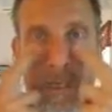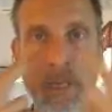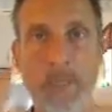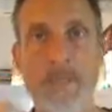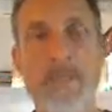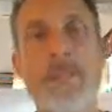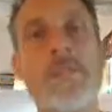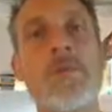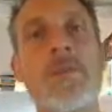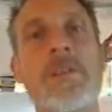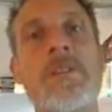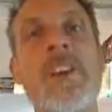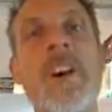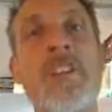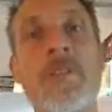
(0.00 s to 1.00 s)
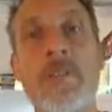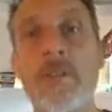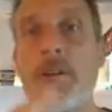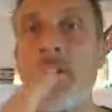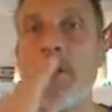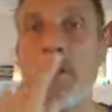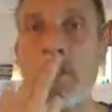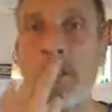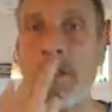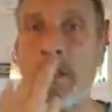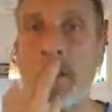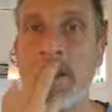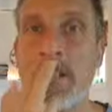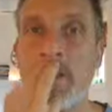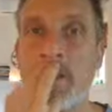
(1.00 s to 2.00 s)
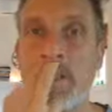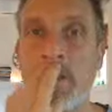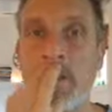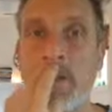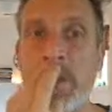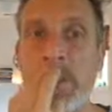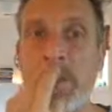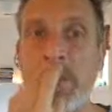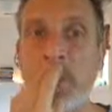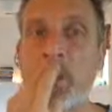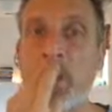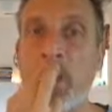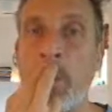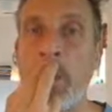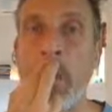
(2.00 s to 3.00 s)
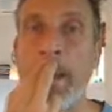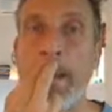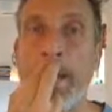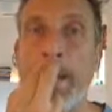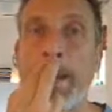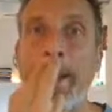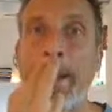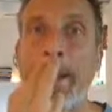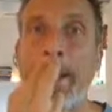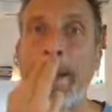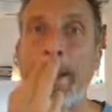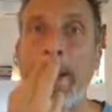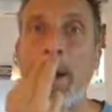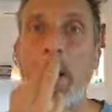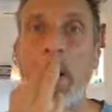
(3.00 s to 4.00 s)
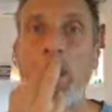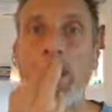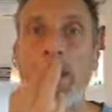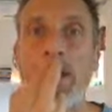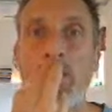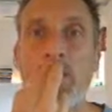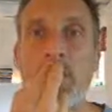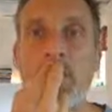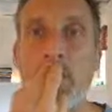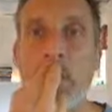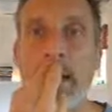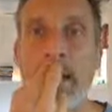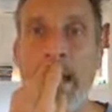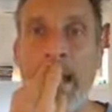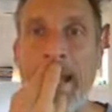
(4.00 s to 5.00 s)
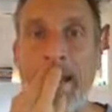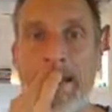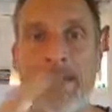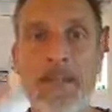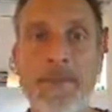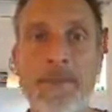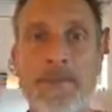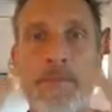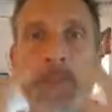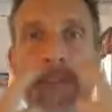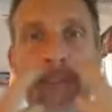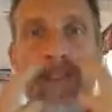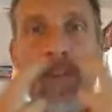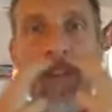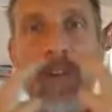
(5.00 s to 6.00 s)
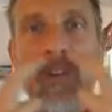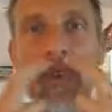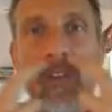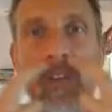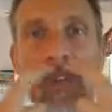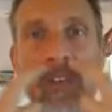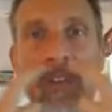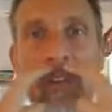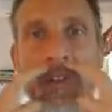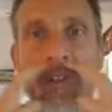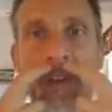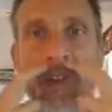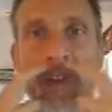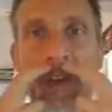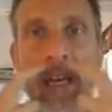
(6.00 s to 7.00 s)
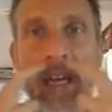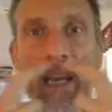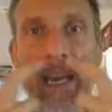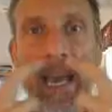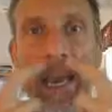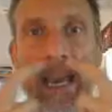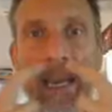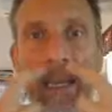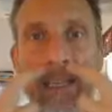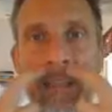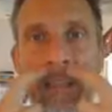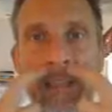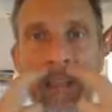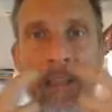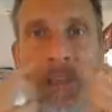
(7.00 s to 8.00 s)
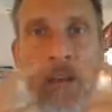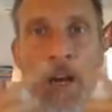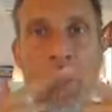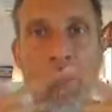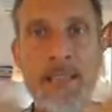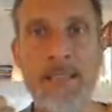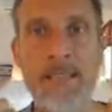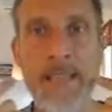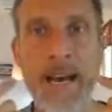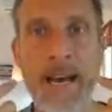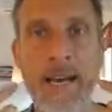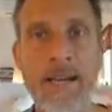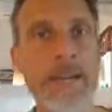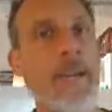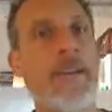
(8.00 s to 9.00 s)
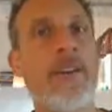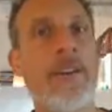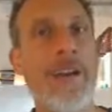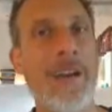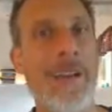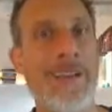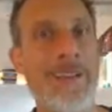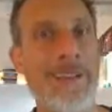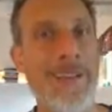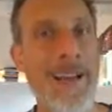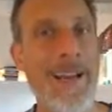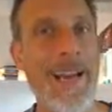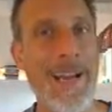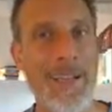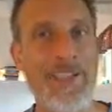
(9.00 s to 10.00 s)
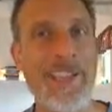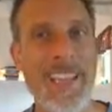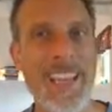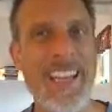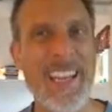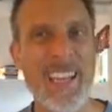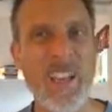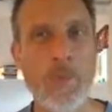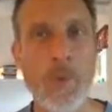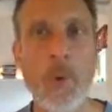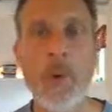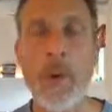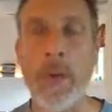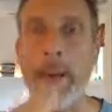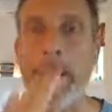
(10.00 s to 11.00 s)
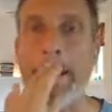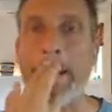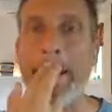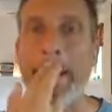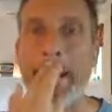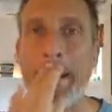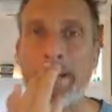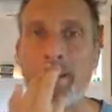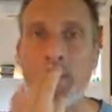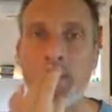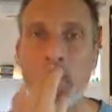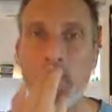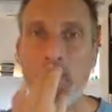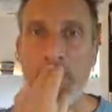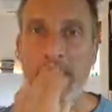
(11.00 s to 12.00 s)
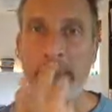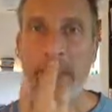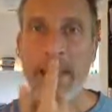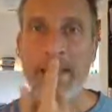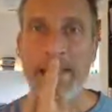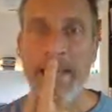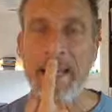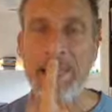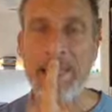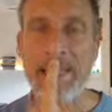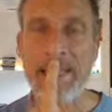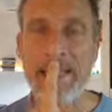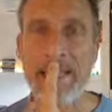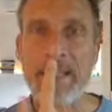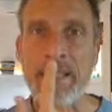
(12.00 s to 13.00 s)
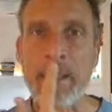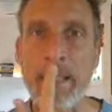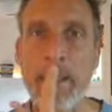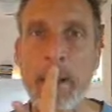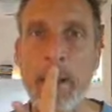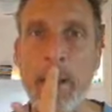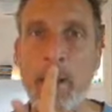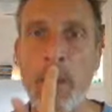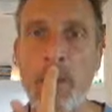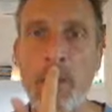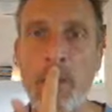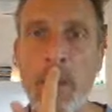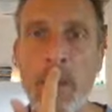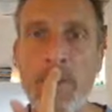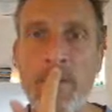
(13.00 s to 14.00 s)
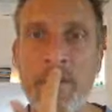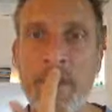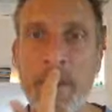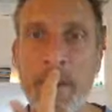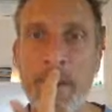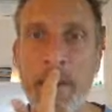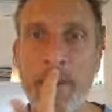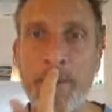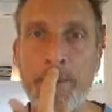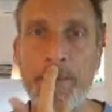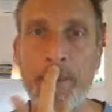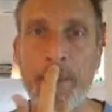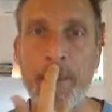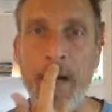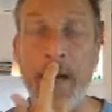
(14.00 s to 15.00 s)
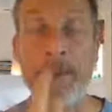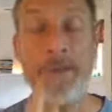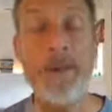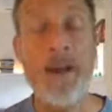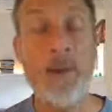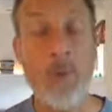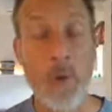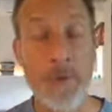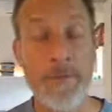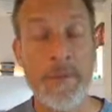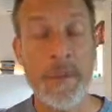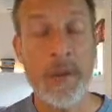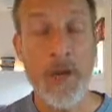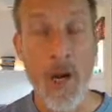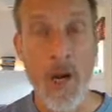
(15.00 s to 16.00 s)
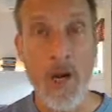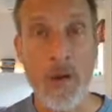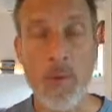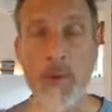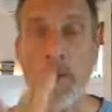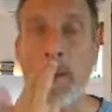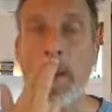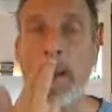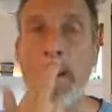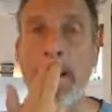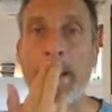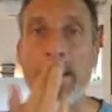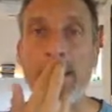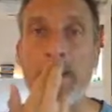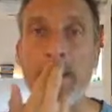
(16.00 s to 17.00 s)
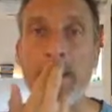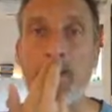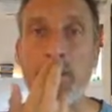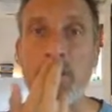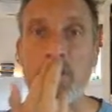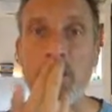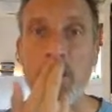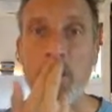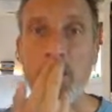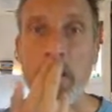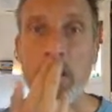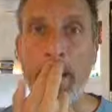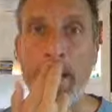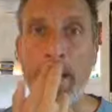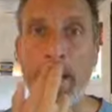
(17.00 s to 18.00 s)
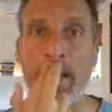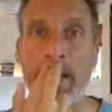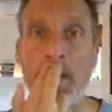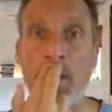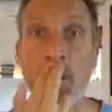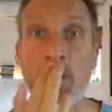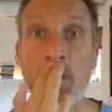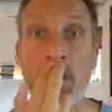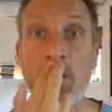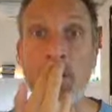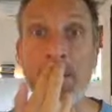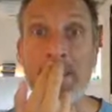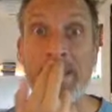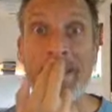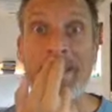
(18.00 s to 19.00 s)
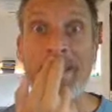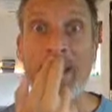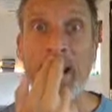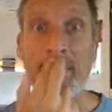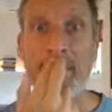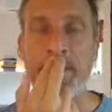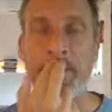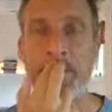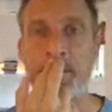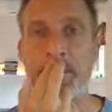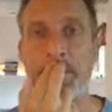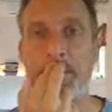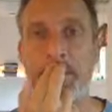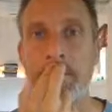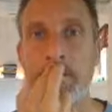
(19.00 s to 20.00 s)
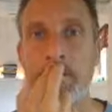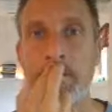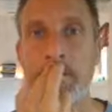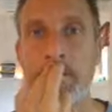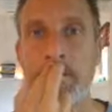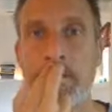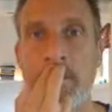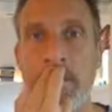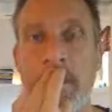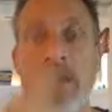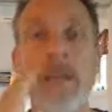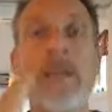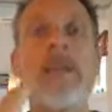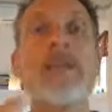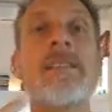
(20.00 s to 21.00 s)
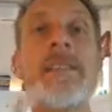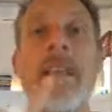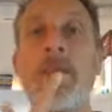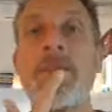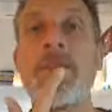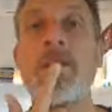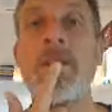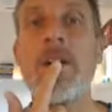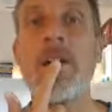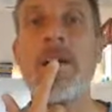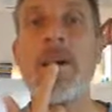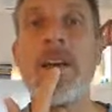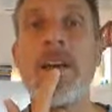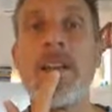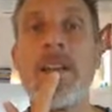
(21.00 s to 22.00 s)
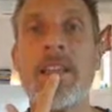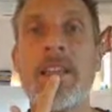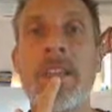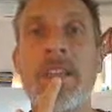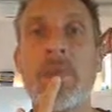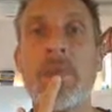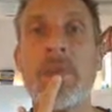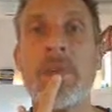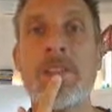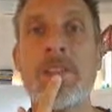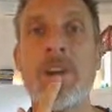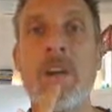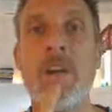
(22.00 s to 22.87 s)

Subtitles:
The next one is under the nose. This one's pretty simple. Only use one hand. If you use 2 hands, you're on the side and you're not actually hitting the point. It's smack dab in the center with one finger. I find one finger awkward, so I do 2. And I know I'm close enough. Same for the next point is called